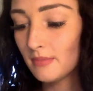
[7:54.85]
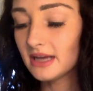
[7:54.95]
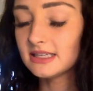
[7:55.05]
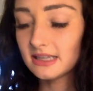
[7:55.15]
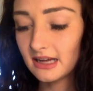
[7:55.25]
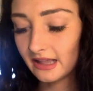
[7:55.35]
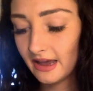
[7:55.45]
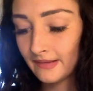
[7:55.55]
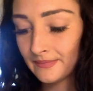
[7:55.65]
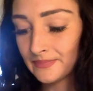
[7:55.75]

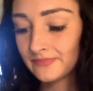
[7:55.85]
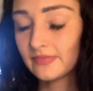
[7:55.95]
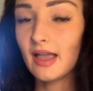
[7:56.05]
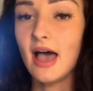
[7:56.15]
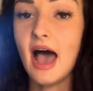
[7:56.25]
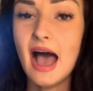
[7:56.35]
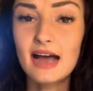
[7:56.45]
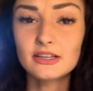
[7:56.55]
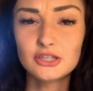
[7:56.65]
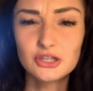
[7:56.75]
Basically,
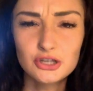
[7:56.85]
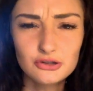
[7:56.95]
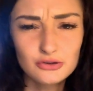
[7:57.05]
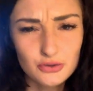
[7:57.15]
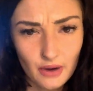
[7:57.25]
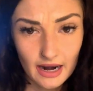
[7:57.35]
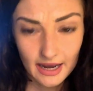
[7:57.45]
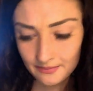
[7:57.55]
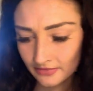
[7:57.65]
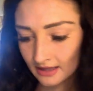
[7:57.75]
Acts
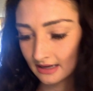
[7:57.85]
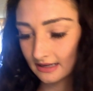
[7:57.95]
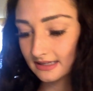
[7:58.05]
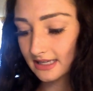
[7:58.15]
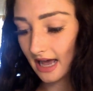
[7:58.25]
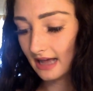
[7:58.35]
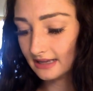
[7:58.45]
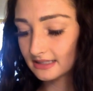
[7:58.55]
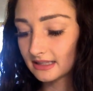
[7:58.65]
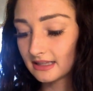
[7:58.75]
2:20
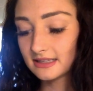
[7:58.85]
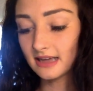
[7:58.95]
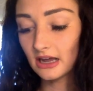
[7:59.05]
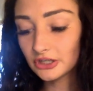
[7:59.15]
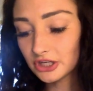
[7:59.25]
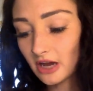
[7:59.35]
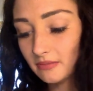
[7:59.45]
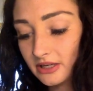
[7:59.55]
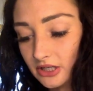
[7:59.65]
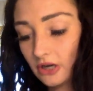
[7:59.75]
says, the sun
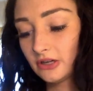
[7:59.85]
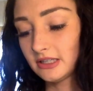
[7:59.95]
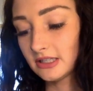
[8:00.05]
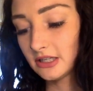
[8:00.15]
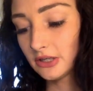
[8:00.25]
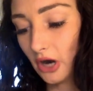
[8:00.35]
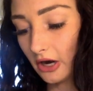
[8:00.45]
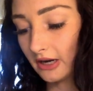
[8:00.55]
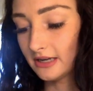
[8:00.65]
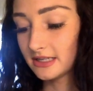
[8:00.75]
shall be turned into
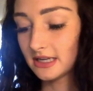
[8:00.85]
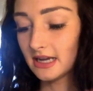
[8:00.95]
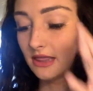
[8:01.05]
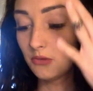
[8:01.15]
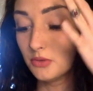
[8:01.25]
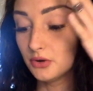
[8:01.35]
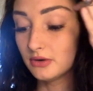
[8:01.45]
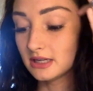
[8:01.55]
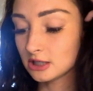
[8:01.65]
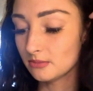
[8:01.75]
darkness and the
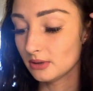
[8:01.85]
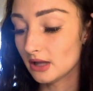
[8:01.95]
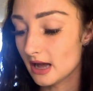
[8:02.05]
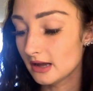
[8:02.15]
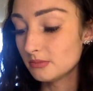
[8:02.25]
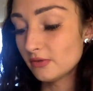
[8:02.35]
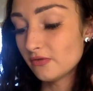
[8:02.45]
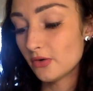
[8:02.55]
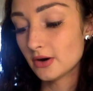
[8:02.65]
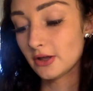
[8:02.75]
moon into blood
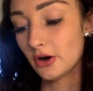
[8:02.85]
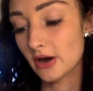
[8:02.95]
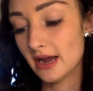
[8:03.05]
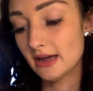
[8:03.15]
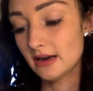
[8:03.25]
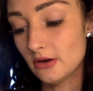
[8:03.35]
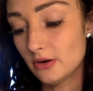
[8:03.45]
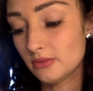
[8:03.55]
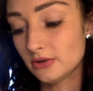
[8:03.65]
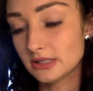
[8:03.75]
before the great
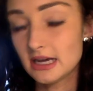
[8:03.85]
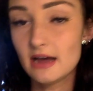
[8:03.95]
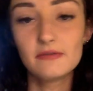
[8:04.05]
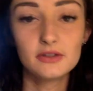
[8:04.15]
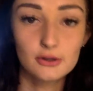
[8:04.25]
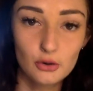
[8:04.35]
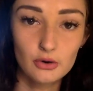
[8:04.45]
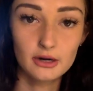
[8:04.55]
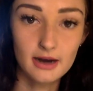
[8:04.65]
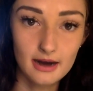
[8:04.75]
notable day of the
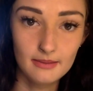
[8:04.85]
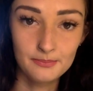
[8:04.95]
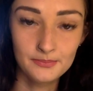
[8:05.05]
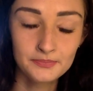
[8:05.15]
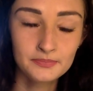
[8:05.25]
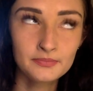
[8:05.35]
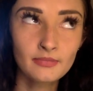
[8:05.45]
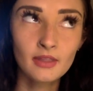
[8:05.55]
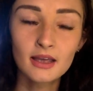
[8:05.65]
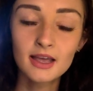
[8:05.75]
Lord come.
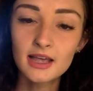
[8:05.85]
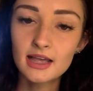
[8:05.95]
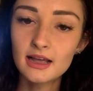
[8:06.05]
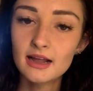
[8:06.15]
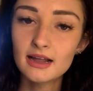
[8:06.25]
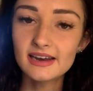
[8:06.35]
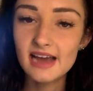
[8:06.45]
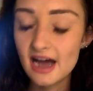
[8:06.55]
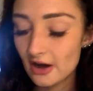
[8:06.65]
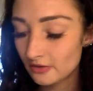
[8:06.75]

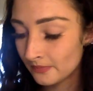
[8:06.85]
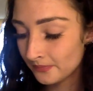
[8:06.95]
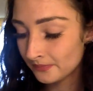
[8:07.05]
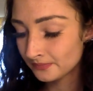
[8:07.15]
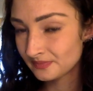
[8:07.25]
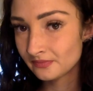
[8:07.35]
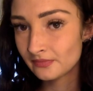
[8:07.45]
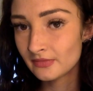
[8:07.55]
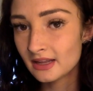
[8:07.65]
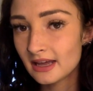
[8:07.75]
Now,
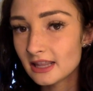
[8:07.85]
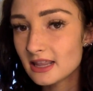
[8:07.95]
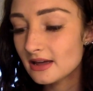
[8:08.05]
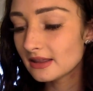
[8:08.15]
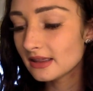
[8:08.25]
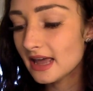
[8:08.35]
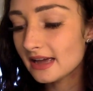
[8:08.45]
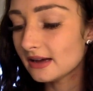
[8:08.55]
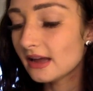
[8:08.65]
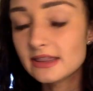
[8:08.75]

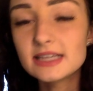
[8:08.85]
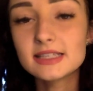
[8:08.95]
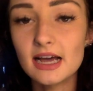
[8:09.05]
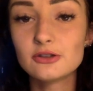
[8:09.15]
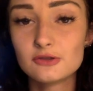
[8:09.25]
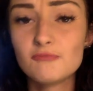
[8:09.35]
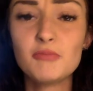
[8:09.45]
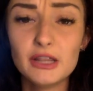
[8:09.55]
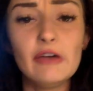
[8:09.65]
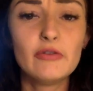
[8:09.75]
like, this sounds
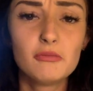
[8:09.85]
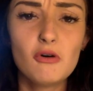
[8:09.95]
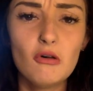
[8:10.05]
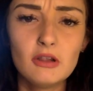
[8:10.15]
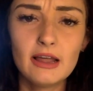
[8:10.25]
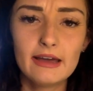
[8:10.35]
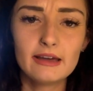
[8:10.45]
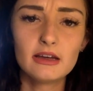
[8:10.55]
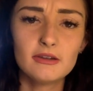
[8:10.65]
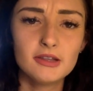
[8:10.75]
believable.
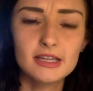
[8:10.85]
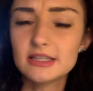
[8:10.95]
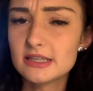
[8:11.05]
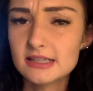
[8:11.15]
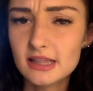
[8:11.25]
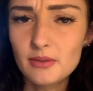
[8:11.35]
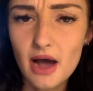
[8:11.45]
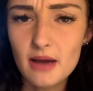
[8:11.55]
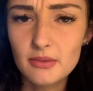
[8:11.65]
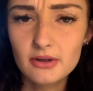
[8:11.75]
Like, this is in the
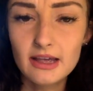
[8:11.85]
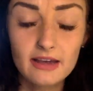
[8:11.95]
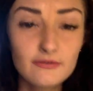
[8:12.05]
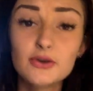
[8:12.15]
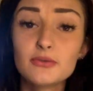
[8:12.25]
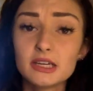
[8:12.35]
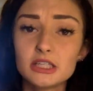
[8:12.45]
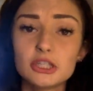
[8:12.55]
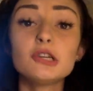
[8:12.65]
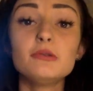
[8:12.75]
Bible. Like, if you're
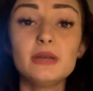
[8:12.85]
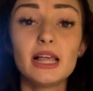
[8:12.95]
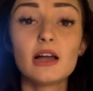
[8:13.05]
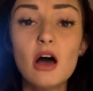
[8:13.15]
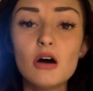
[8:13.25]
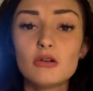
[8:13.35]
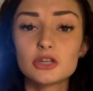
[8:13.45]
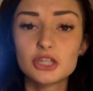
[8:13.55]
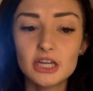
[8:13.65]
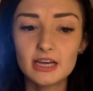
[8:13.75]
religious, you'd be like, oh
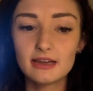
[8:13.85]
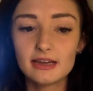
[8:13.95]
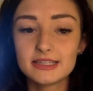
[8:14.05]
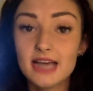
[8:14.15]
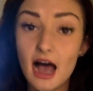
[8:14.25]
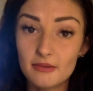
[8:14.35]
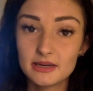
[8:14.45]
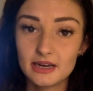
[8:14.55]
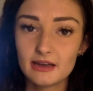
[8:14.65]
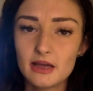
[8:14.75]
shit, it's
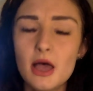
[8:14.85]
happening.